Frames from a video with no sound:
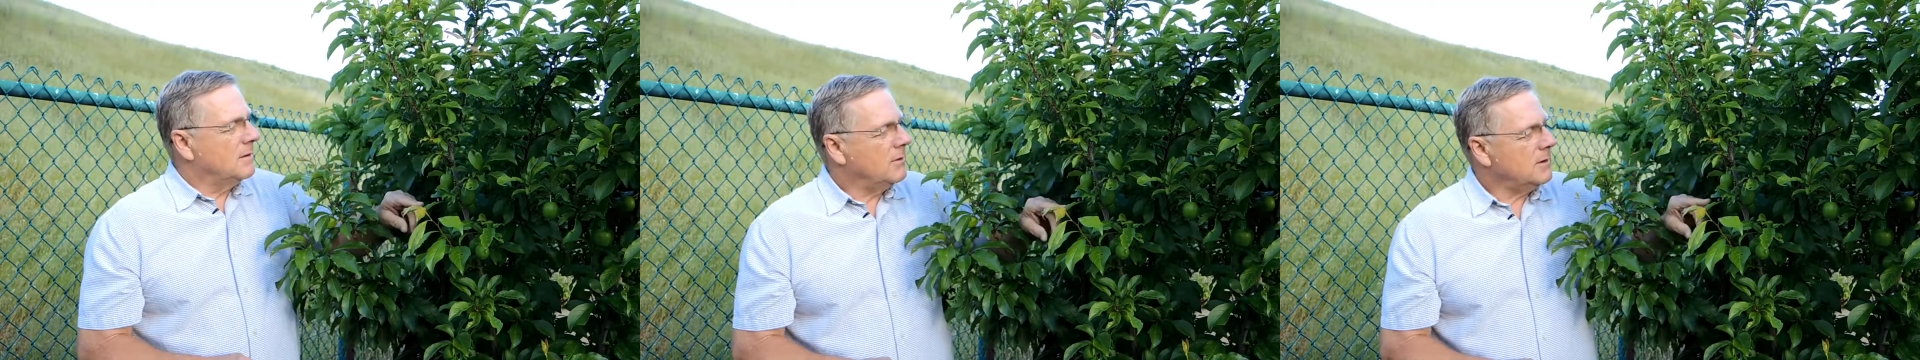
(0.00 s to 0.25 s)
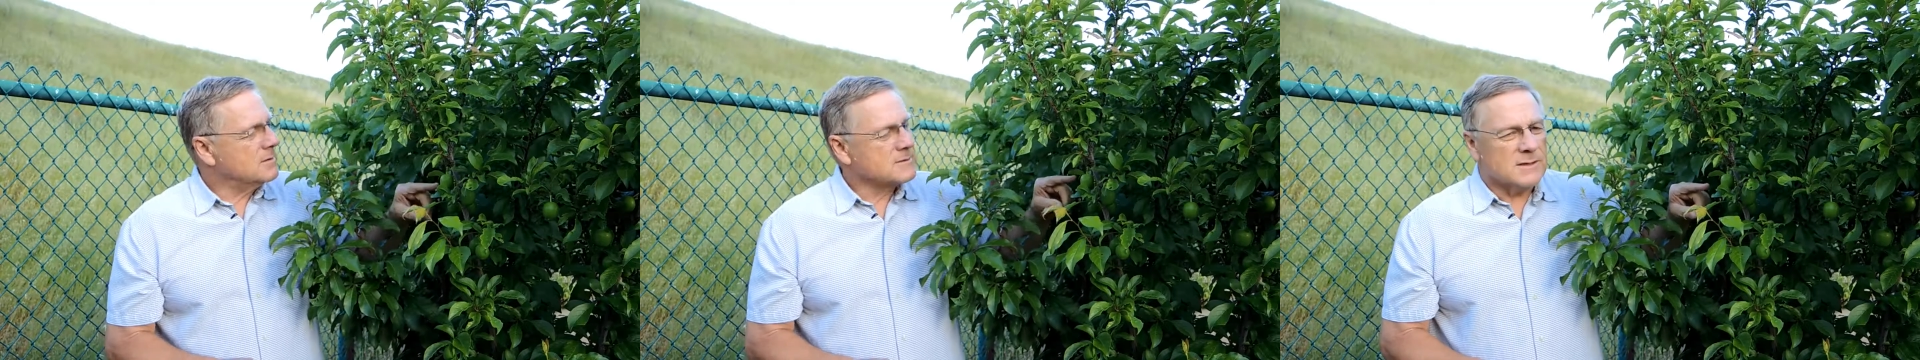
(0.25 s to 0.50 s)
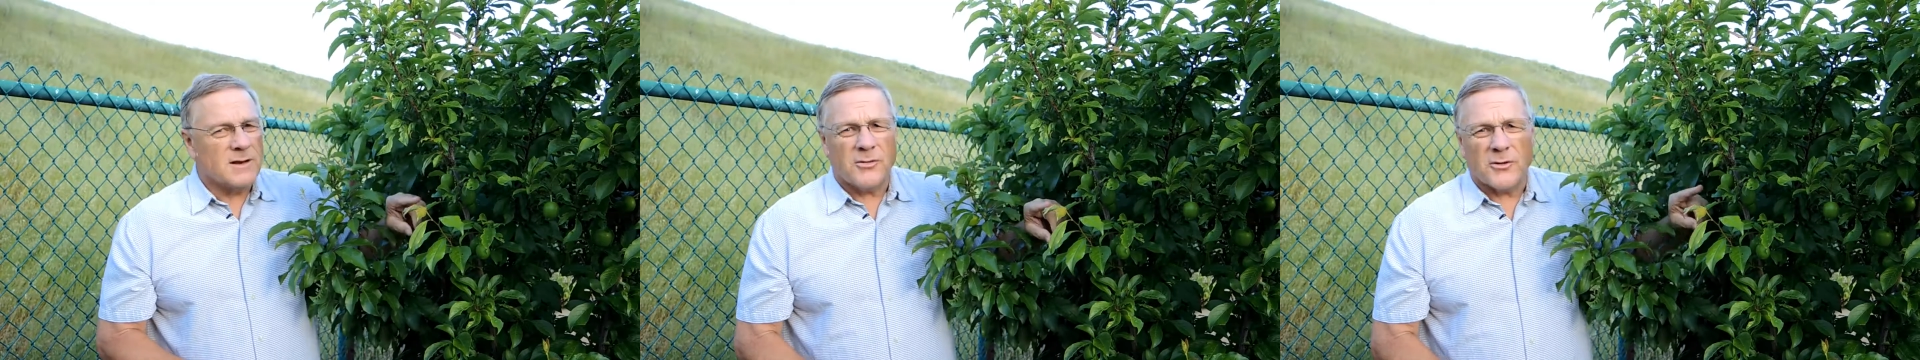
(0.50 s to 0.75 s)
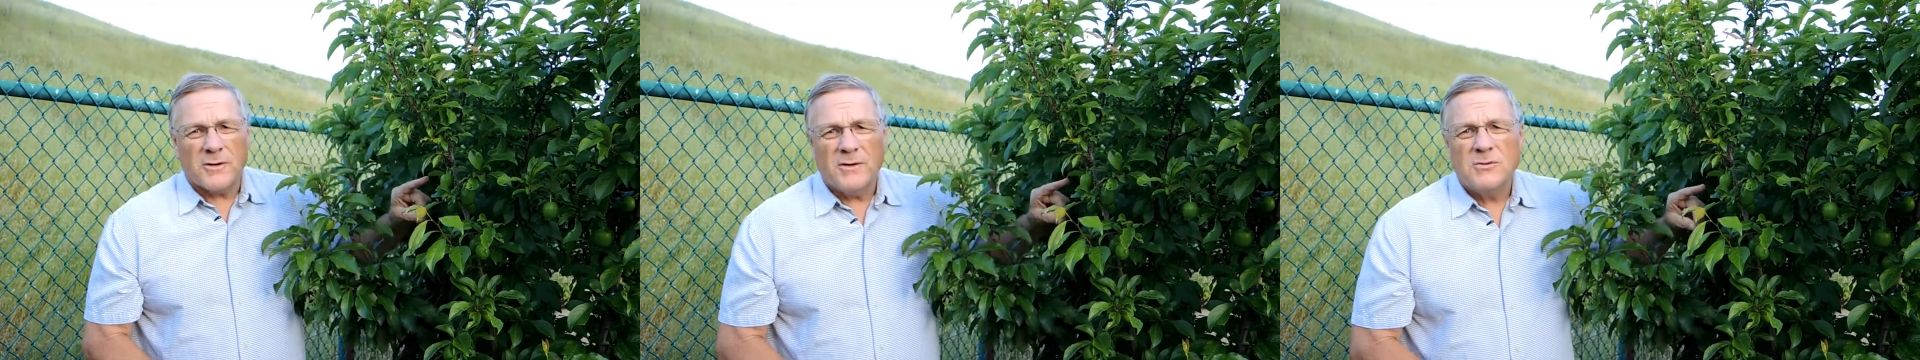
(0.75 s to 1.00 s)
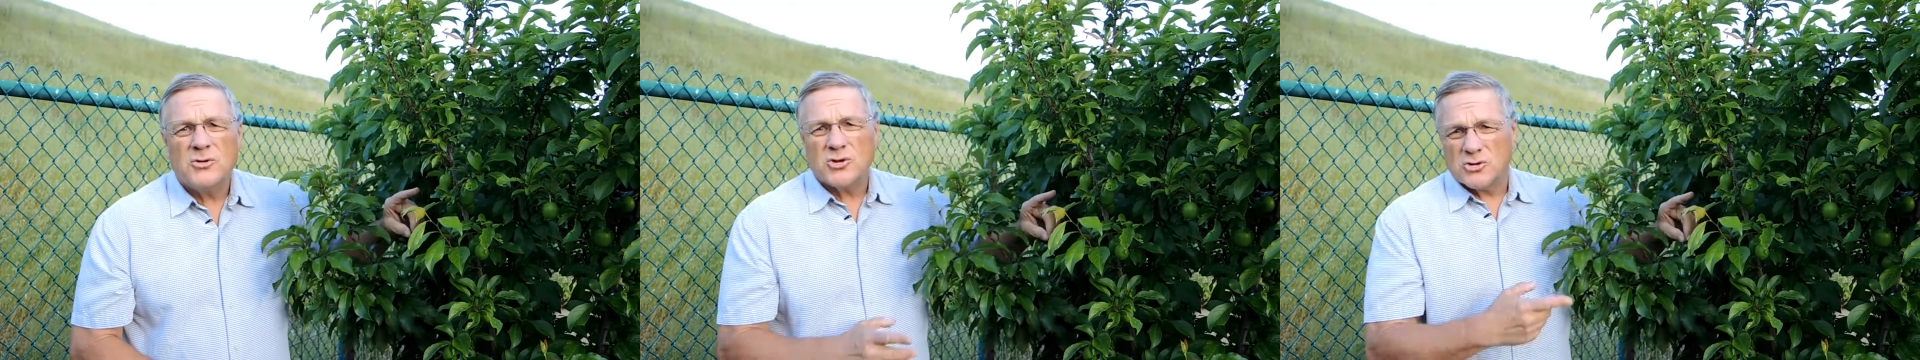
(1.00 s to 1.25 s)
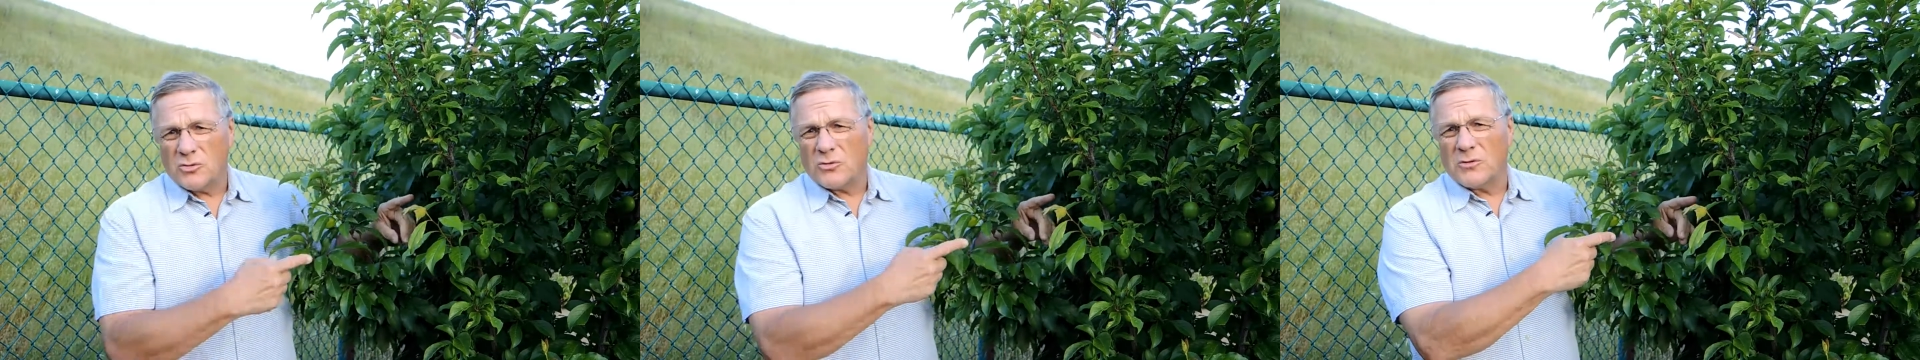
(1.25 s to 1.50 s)
Well, here's another
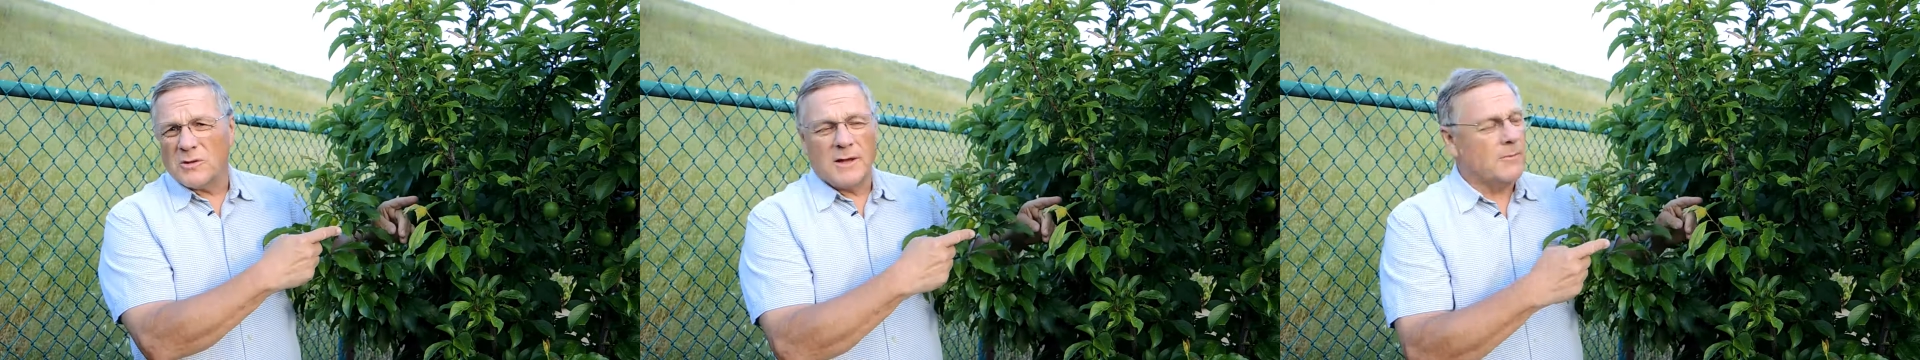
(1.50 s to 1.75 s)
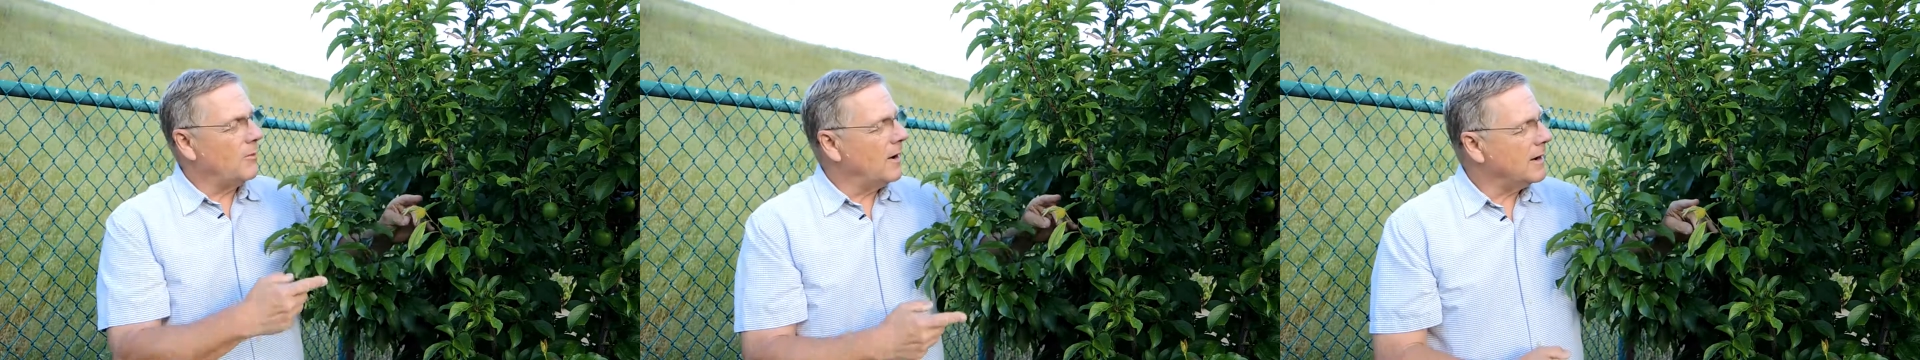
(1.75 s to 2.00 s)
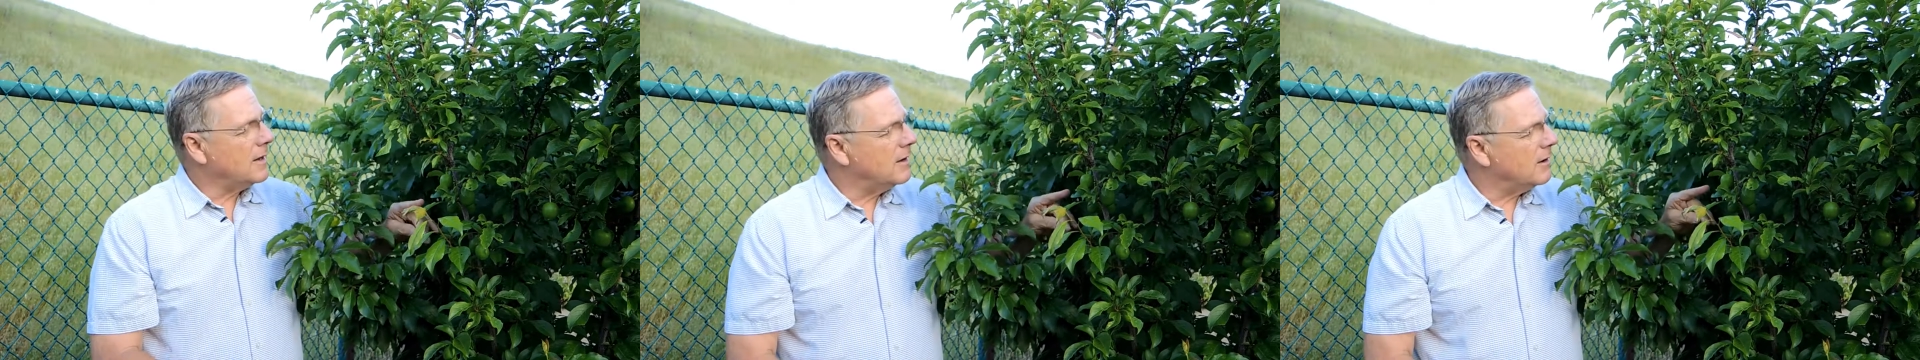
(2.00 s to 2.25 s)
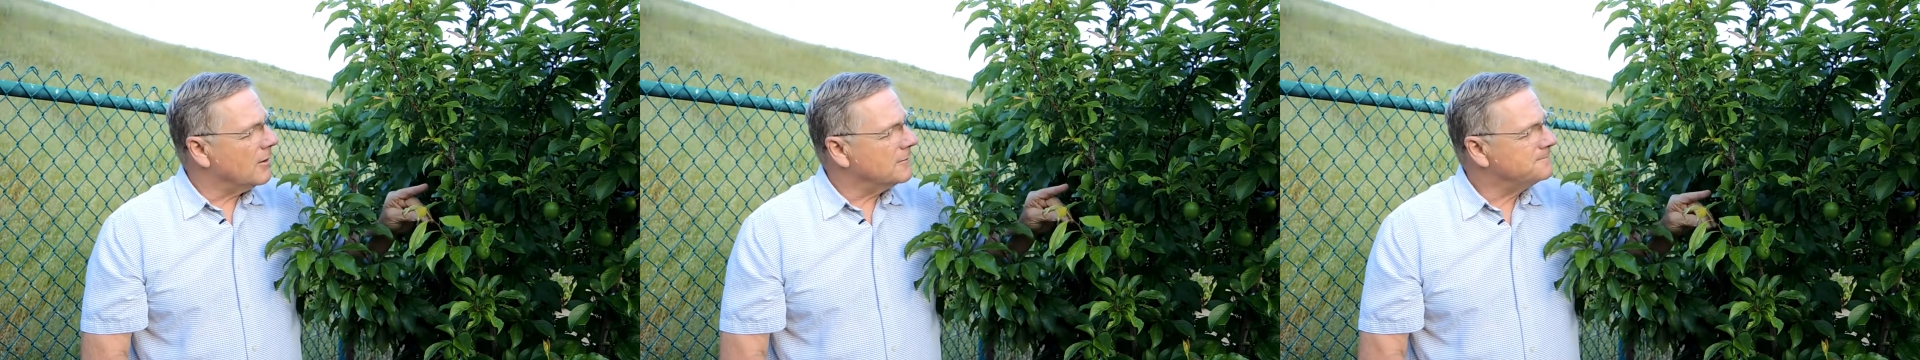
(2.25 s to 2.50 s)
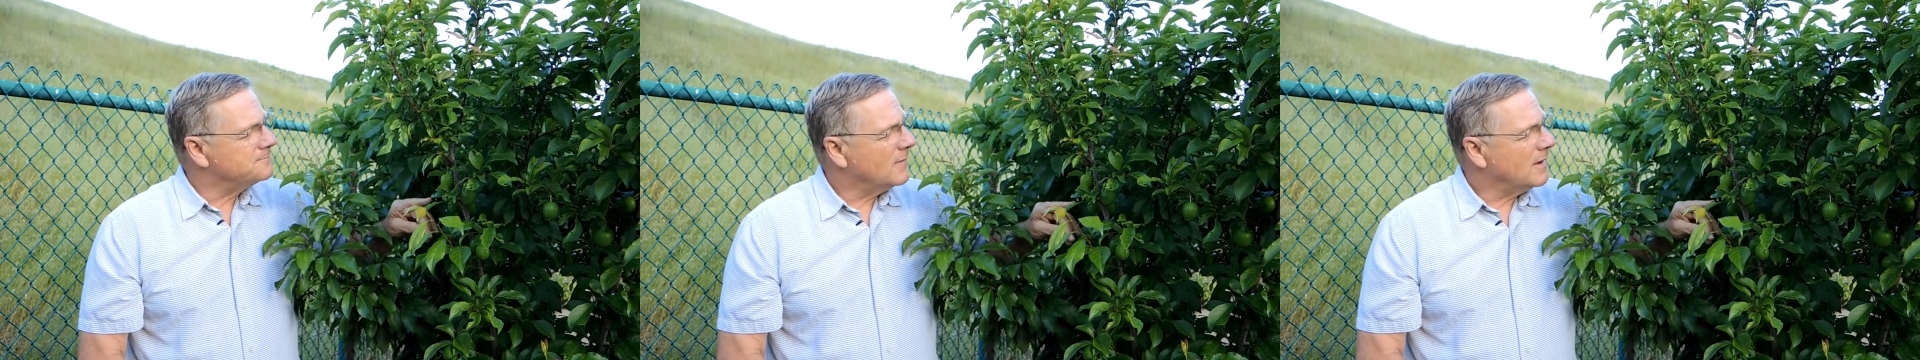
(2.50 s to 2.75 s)
shorter limb right here.